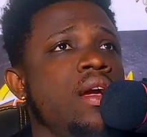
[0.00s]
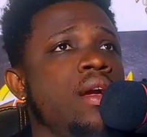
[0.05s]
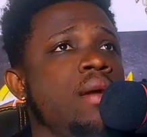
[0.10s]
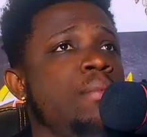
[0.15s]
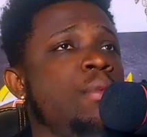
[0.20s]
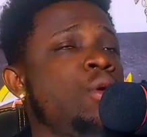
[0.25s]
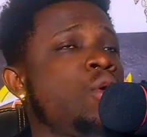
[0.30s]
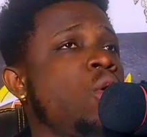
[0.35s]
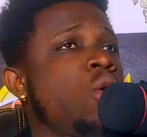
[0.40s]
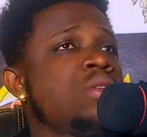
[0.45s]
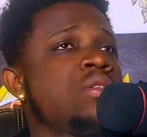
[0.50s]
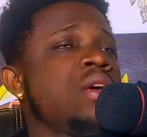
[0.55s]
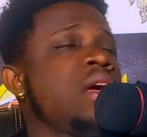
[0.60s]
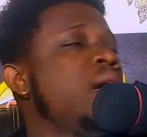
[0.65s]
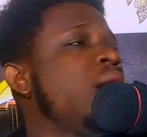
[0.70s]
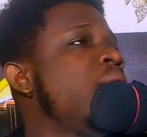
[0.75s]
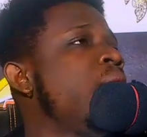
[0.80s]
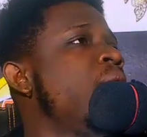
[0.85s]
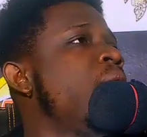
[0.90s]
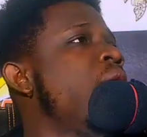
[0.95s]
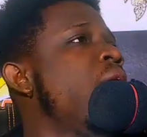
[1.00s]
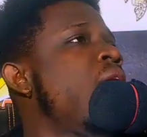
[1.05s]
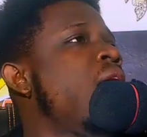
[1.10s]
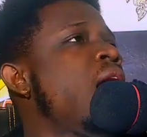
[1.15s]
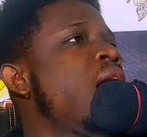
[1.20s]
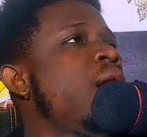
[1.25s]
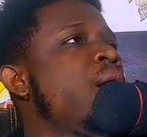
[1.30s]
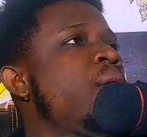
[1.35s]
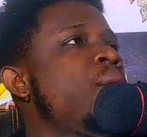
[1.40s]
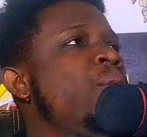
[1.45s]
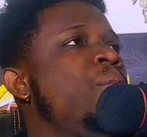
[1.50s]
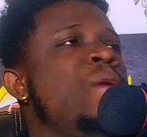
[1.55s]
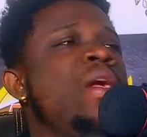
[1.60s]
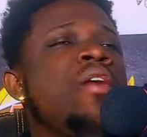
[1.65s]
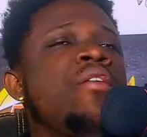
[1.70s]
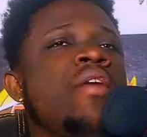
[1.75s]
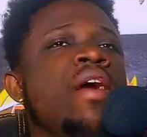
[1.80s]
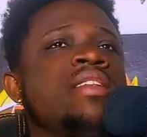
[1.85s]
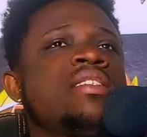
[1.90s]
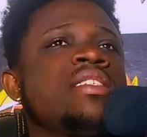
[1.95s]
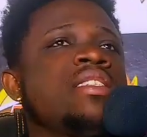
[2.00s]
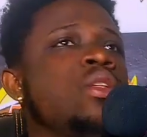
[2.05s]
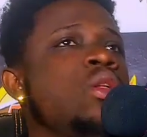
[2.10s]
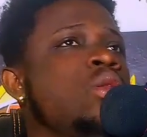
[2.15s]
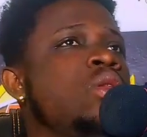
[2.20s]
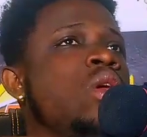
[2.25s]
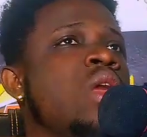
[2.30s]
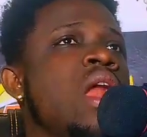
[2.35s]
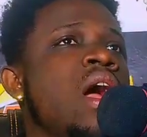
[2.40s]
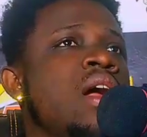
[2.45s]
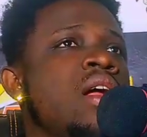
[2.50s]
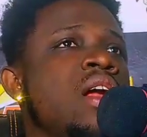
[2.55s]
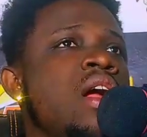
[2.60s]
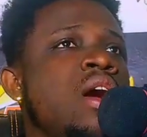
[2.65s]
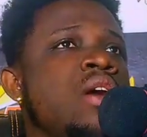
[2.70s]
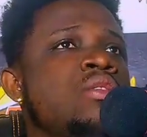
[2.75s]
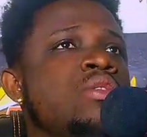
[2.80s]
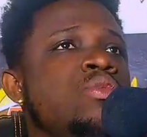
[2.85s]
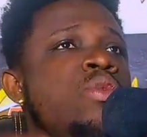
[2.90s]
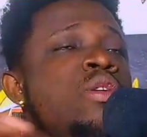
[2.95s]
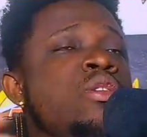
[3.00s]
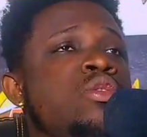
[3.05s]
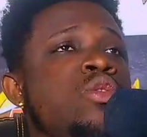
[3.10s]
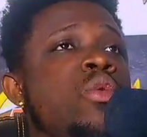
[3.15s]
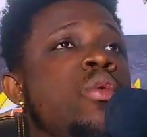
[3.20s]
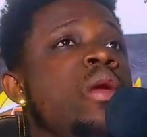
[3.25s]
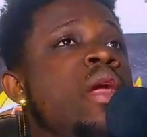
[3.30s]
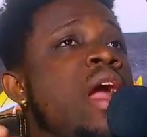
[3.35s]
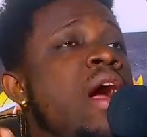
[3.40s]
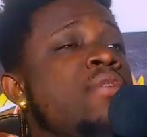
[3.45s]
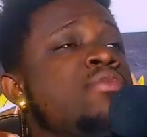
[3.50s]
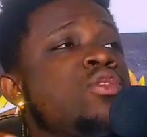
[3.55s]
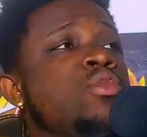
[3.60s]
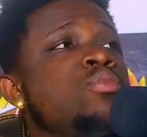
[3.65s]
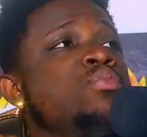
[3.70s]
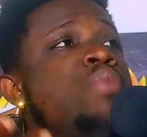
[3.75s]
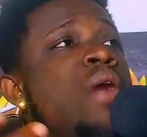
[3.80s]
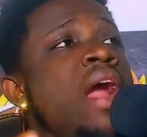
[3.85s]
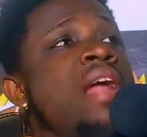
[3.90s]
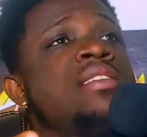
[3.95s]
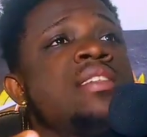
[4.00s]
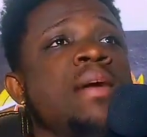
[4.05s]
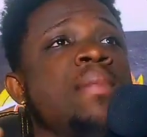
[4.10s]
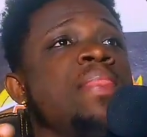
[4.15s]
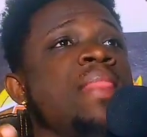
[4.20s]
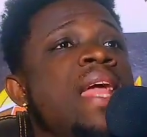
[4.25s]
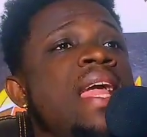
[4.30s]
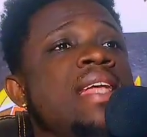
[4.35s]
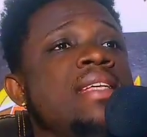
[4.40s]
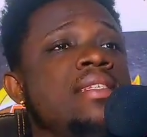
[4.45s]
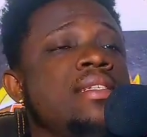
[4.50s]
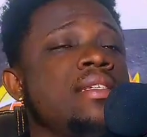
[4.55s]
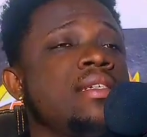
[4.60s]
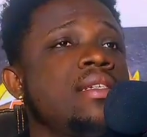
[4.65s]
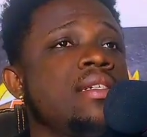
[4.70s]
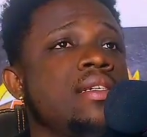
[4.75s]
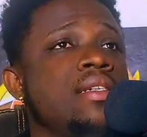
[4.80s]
Because we creating the dollar accounts, we have to buy some things.